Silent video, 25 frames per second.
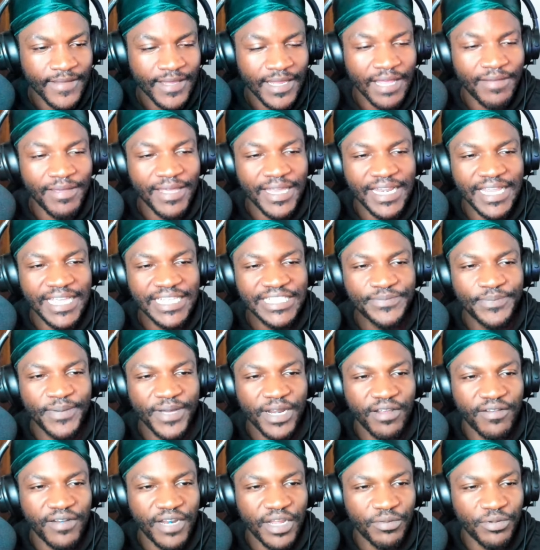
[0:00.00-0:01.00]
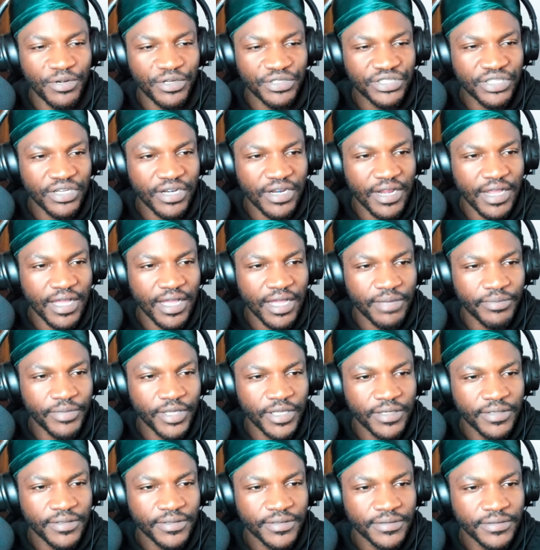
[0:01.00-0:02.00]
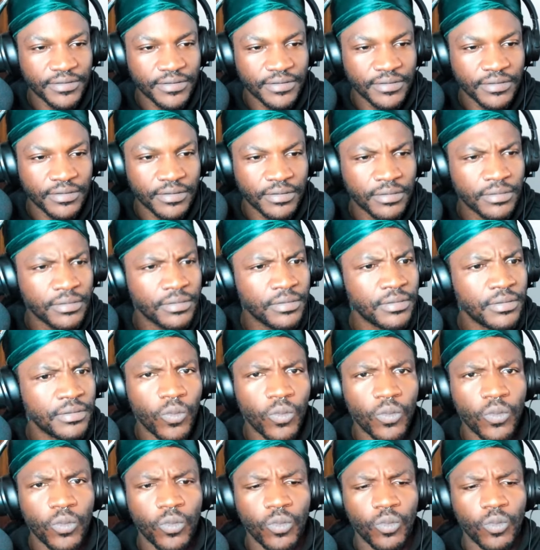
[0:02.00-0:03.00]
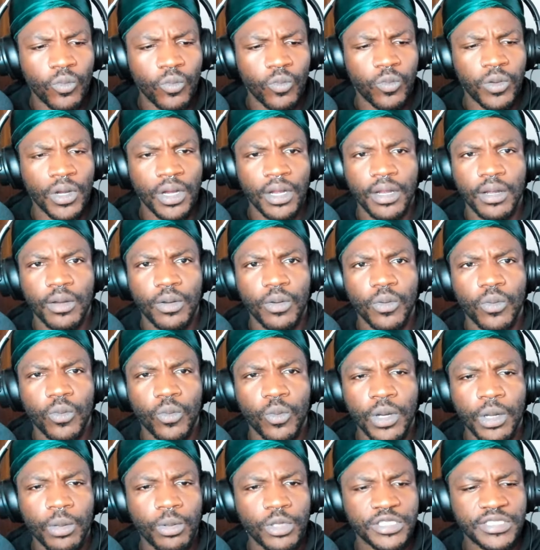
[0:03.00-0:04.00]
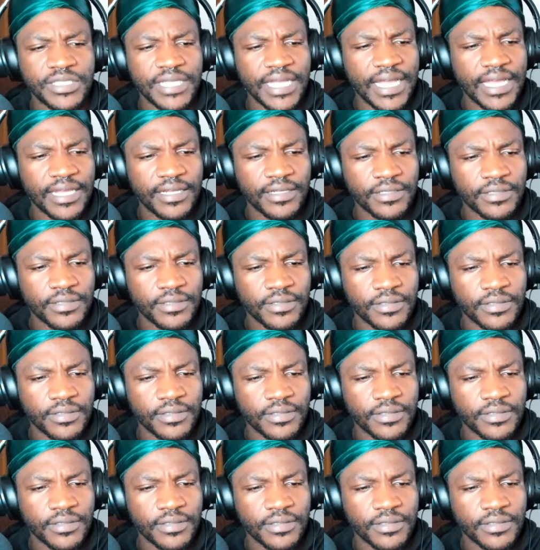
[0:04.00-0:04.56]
I mean, he's part of the Revolutionary Army. What was that?